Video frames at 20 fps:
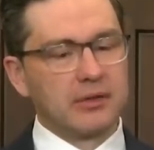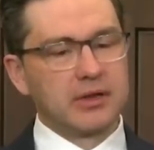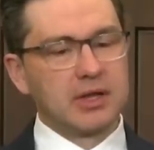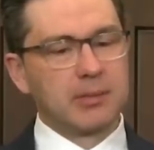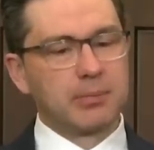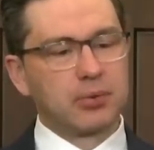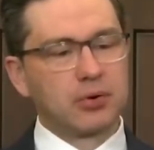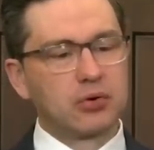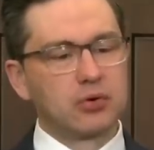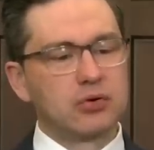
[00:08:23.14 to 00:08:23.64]
the
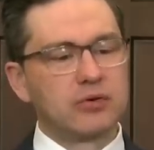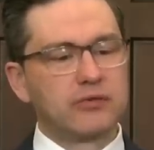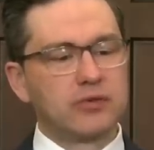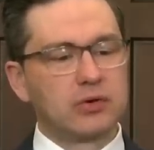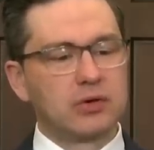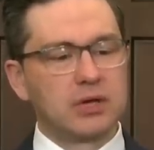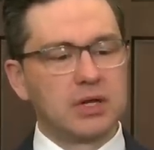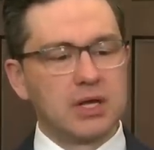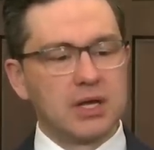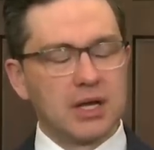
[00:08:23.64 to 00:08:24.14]

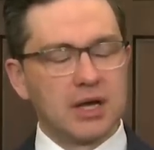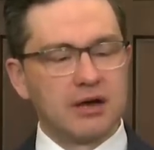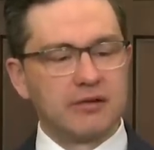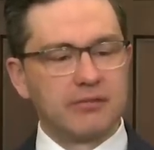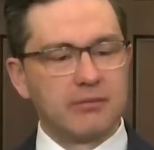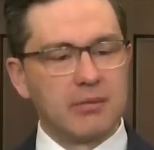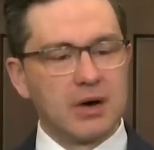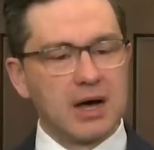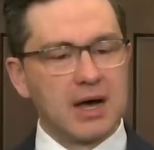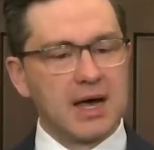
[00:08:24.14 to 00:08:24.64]
approval
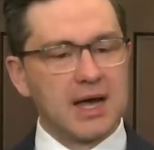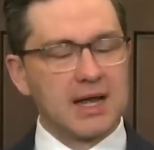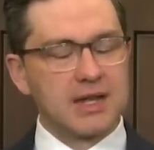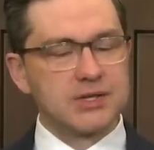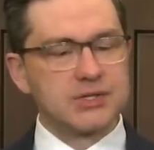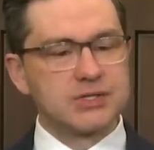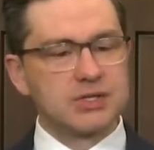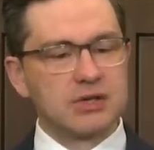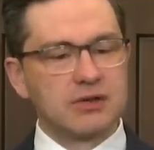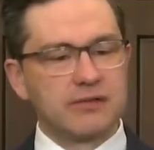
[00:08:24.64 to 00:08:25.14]
of
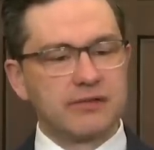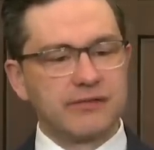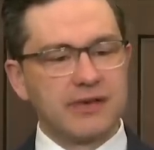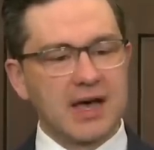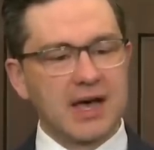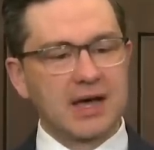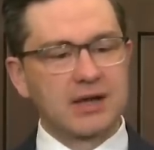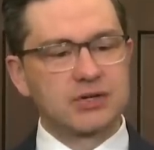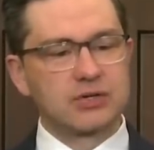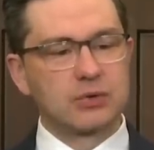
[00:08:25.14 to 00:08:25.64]
mines,
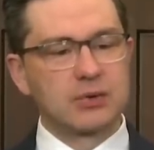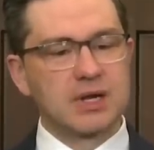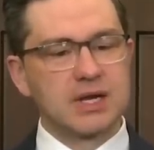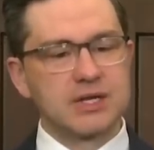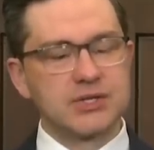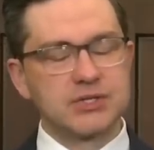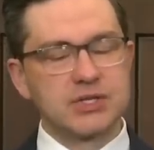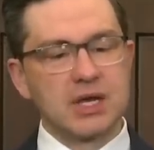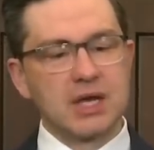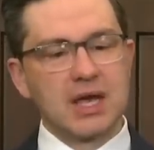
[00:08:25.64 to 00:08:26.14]

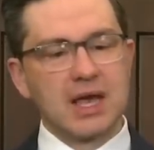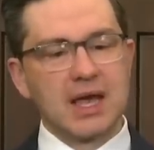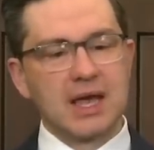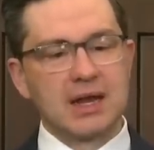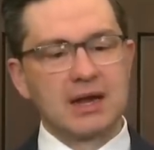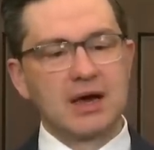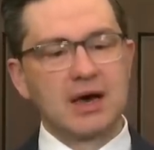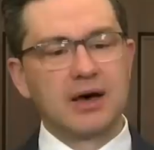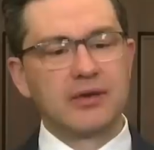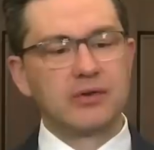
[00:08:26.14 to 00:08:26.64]
factories,
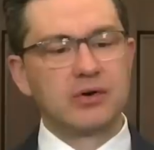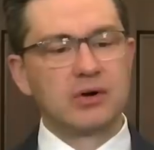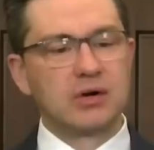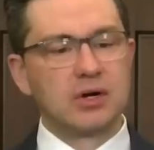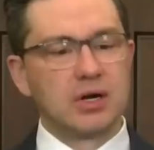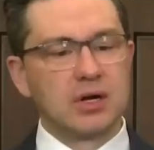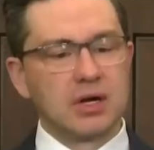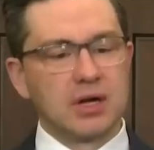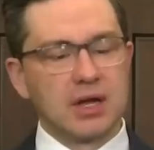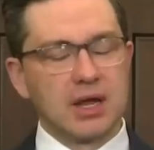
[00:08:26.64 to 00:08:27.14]
and
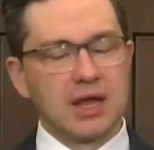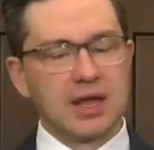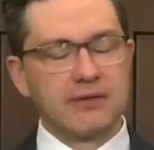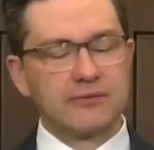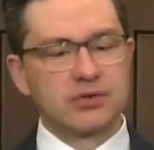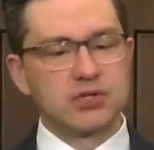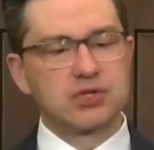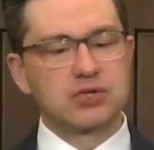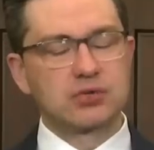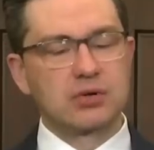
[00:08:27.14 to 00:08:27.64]
other
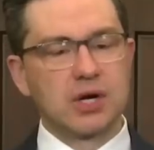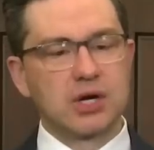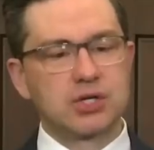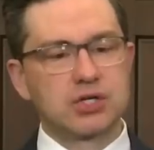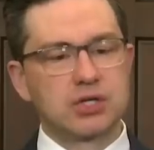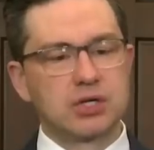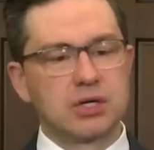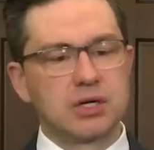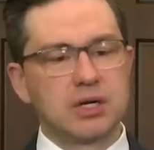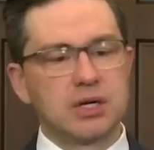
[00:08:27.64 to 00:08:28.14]

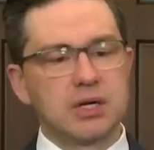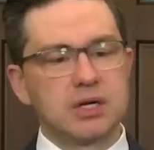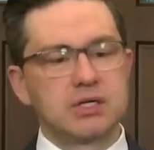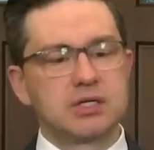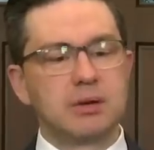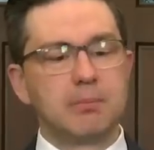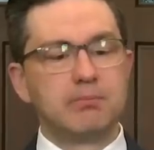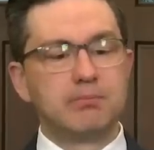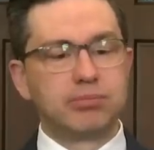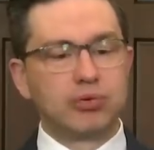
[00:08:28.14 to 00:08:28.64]
infrastructure
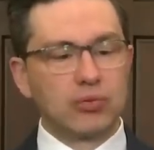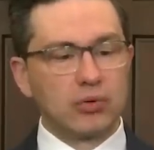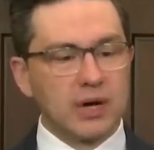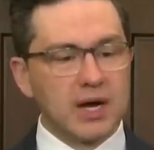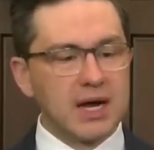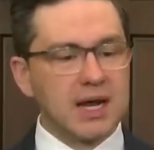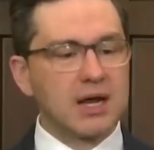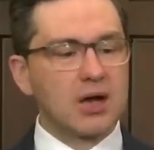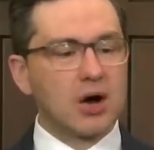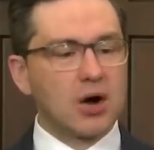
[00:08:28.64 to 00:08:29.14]
to
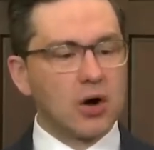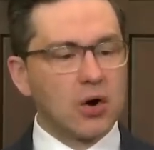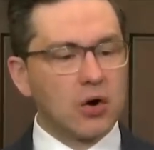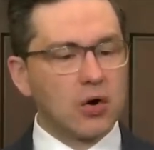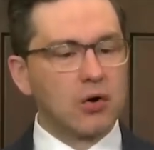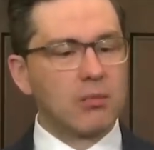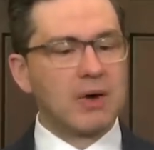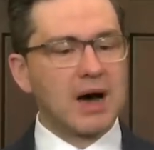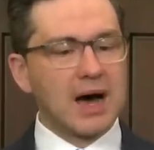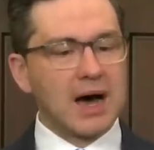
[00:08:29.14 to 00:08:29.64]
bring
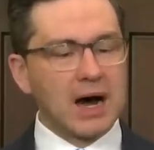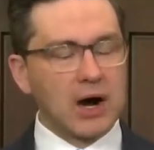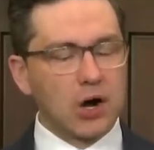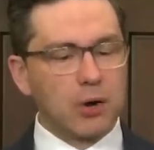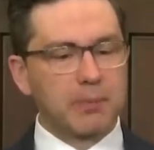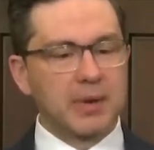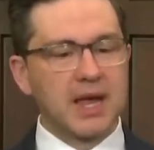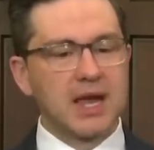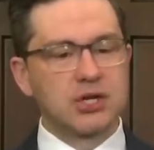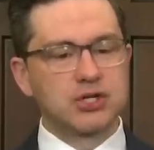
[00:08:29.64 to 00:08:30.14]
home
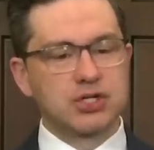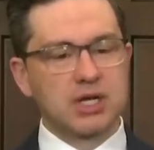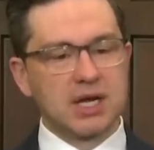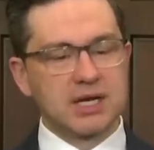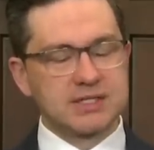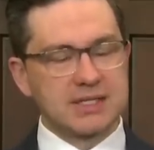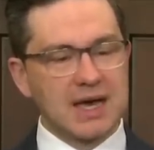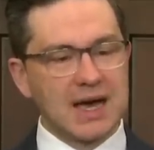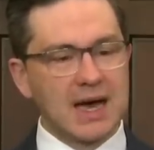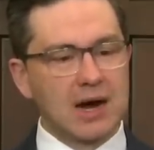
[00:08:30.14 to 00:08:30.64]
our
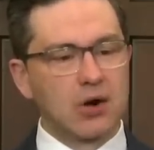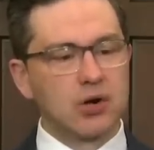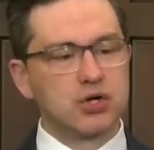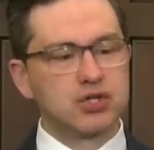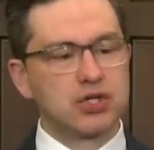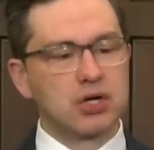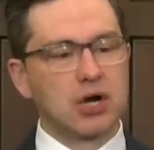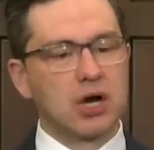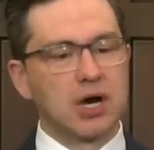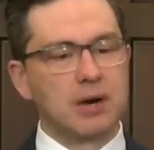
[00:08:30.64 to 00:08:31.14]
paychecks, our
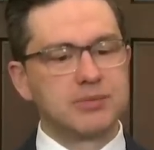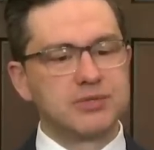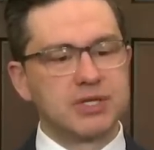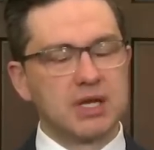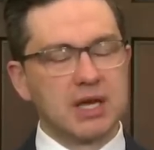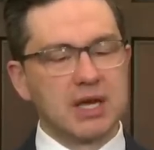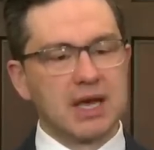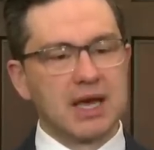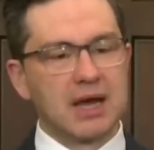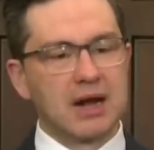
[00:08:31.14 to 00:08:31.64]
jobs,
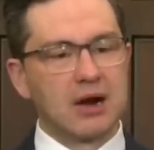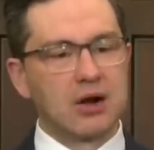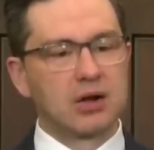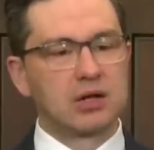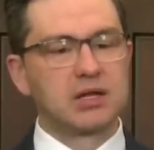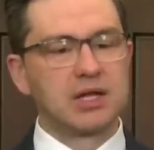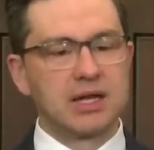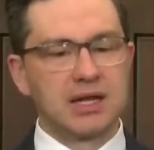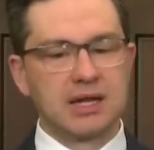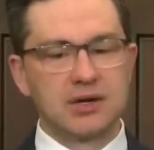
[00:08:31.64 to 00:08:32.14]
and our
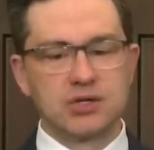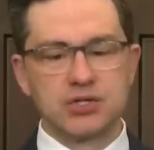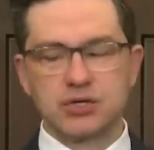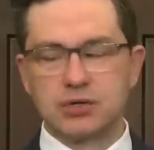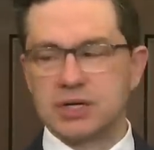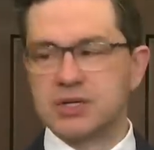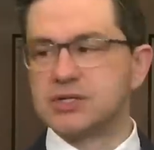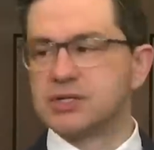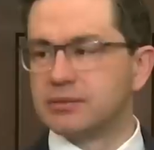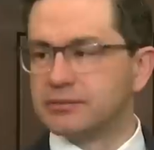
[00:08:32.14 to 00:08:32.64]
clean
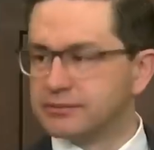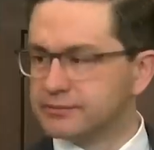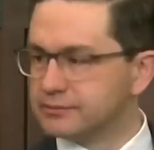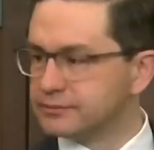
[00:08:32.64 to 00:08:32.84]
industries